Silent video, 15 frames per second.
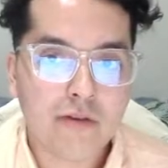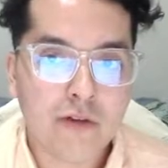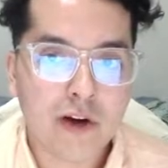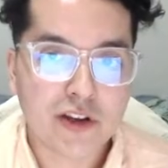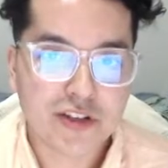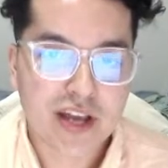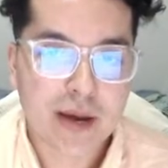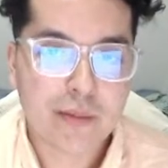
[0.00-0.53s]

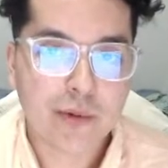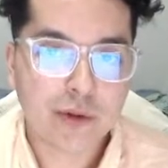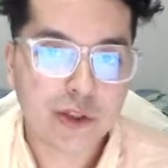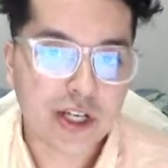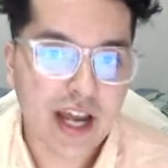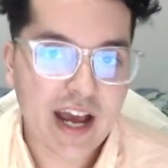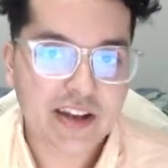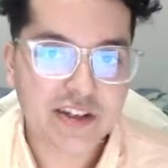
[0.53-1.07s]
example, you can
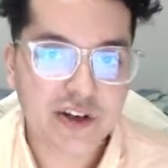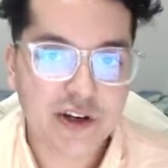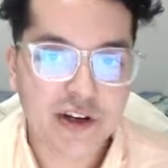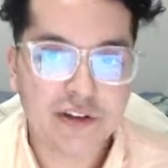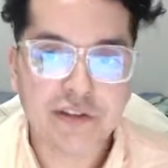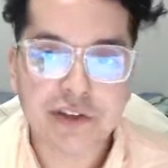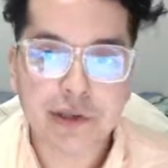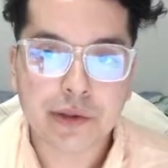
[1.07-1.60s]
ask your
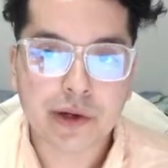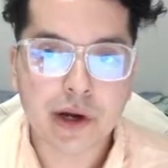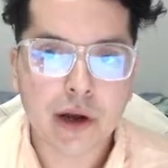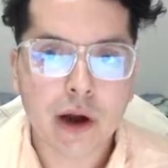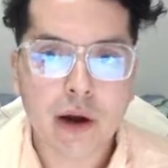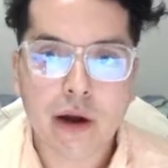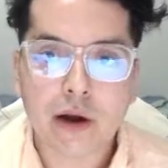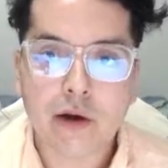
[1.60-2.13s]
interviewer,
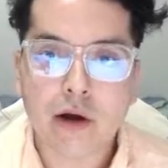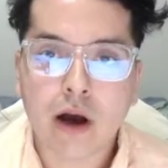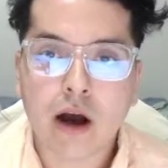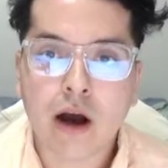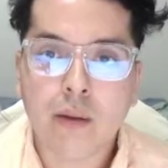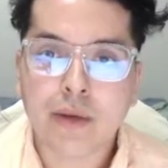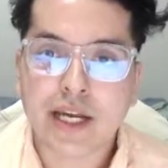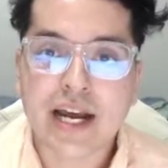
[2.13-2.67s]

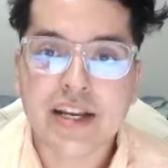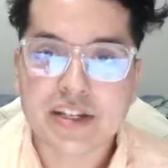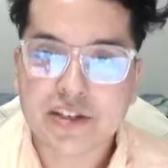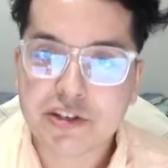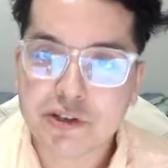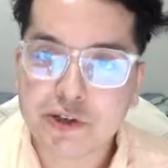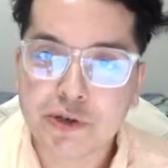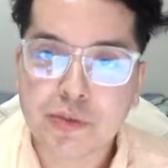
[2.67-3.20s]
can I
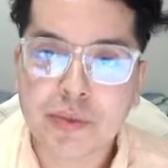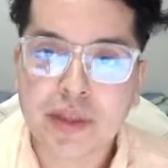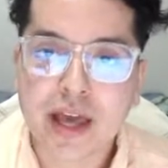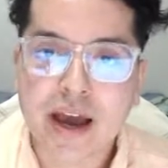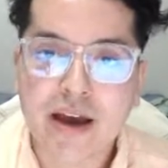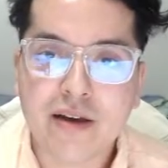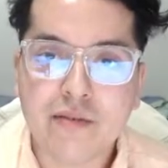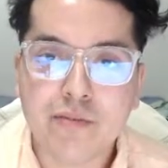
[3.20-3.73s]
assume
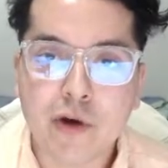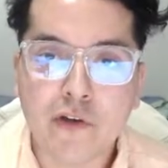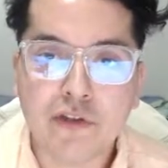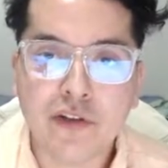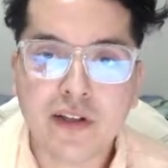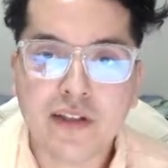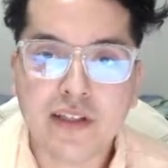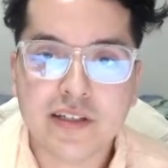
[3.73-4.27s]
that both
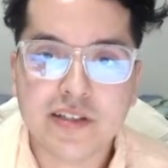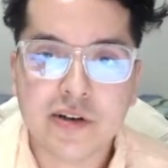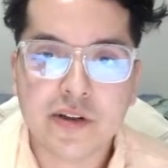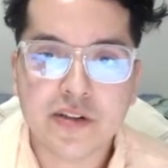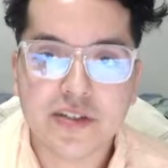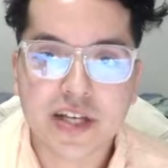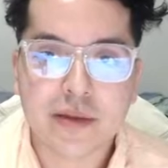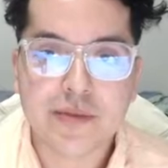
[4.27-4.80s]
linked lists are the
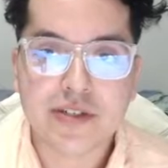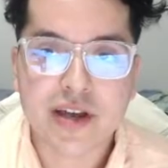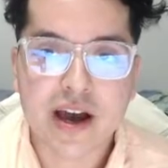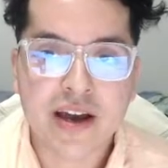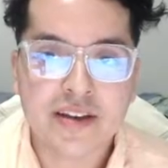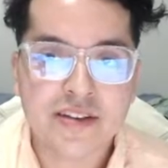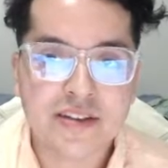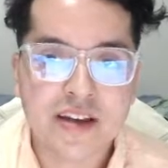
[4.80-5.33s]
same
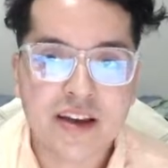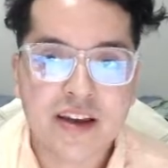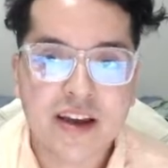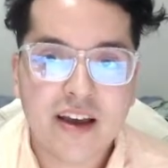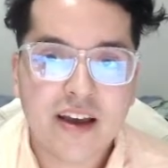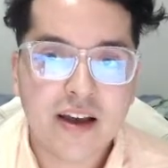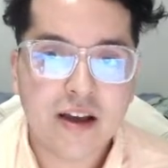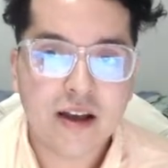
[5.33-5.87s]
size?
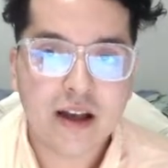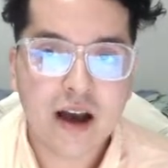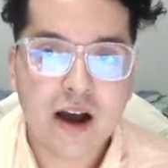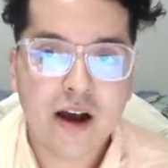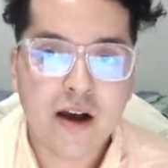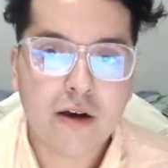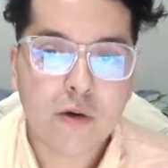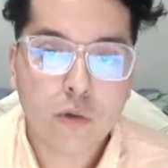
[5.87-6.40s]

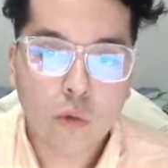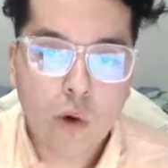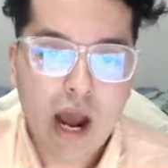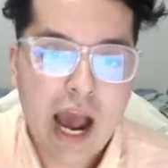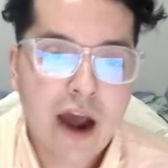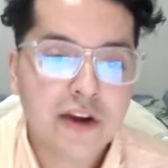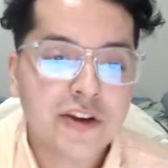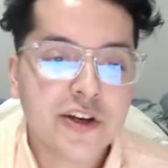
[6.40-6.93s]

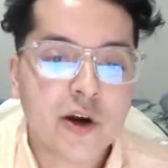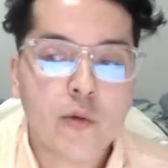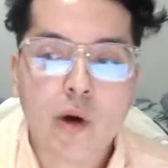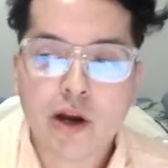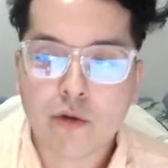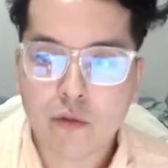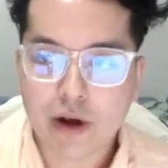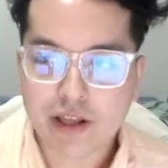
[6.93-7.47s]
How you're going to
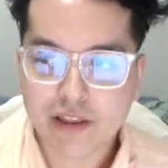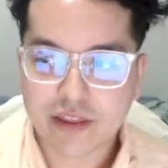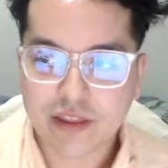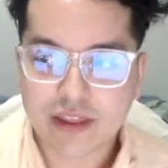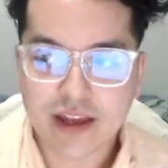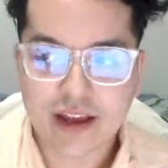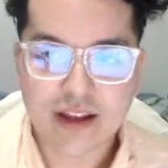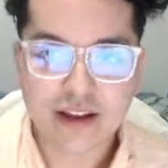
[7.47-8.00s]
want to write
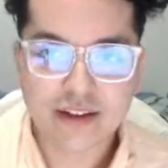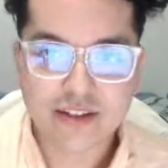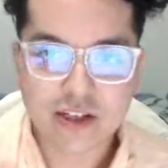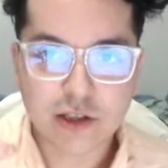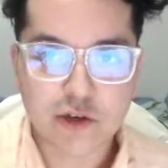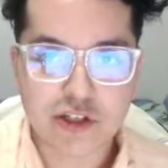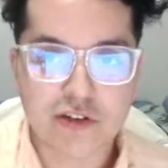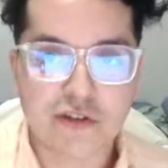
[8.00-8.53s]
the
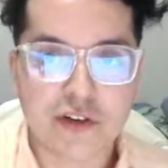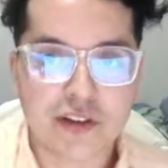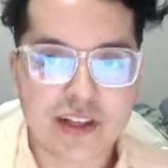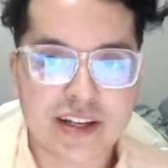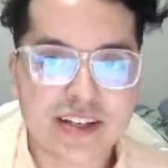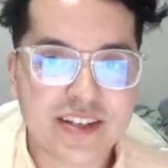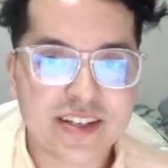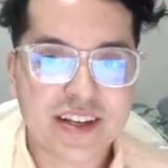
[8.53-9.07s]
solution for
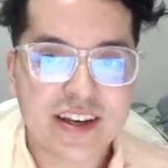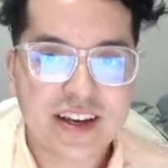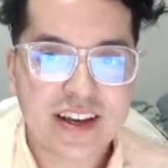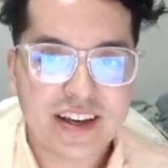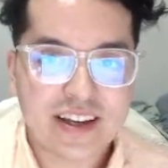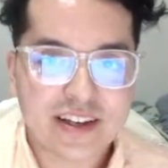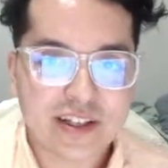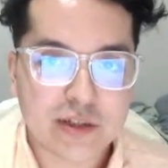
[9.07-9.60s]
this
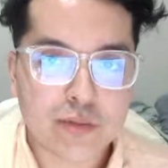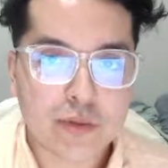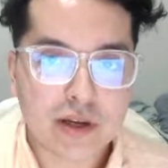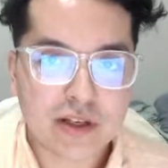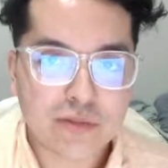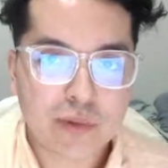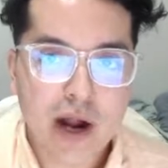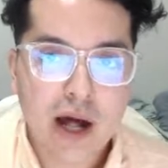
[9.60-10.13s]
is
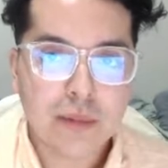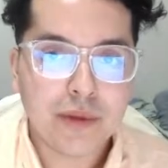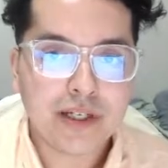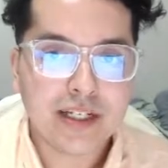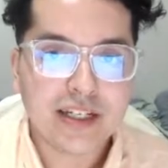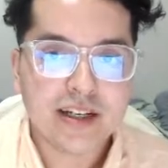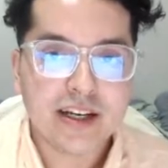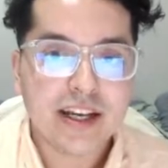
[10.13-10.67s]

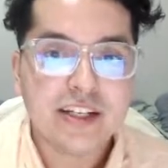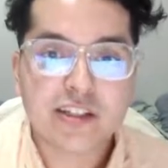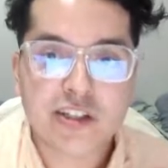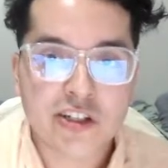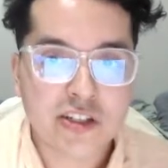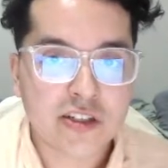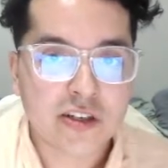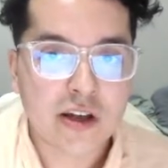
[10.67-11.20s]
probably
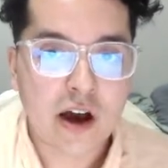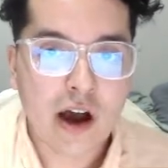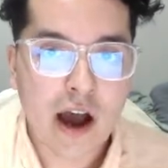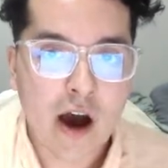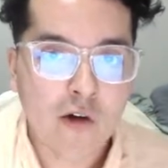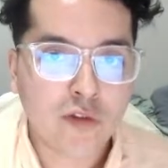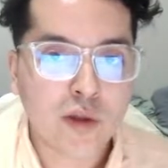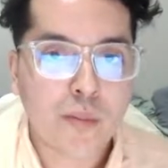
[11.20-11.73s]
just
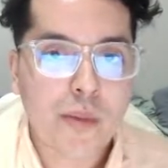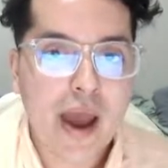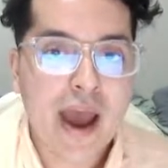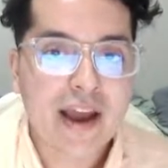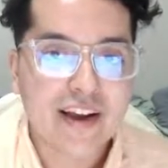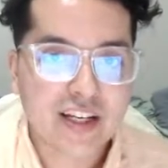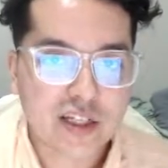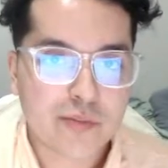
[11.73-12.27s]
off the bat
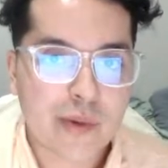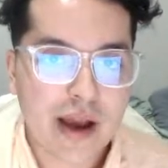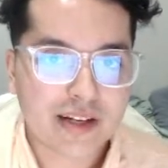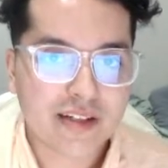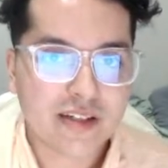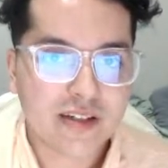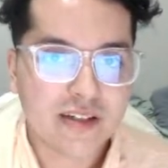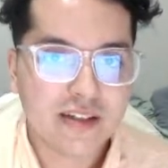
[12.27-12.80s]

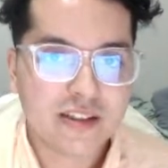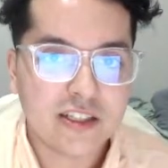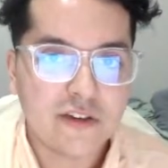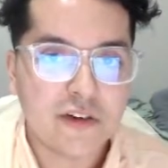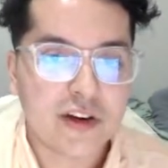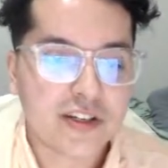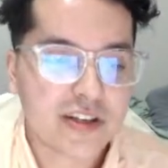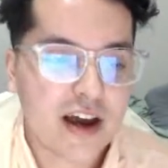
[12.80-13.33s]
expect
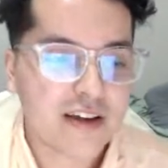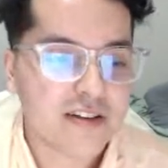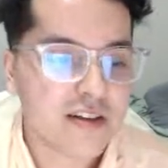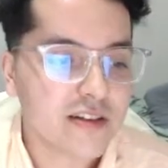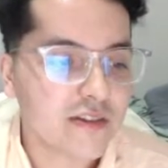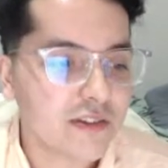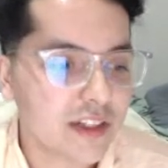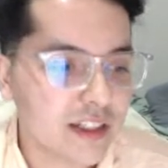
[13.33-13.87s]
different sizes
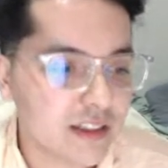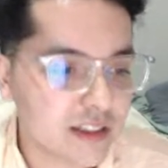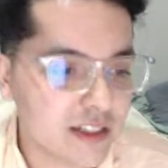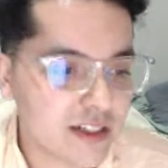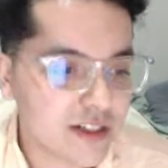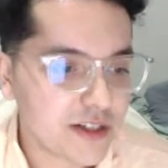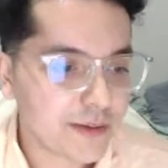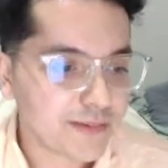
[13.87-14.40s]
of linked
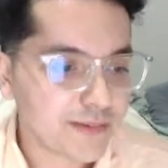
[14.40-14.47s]
list.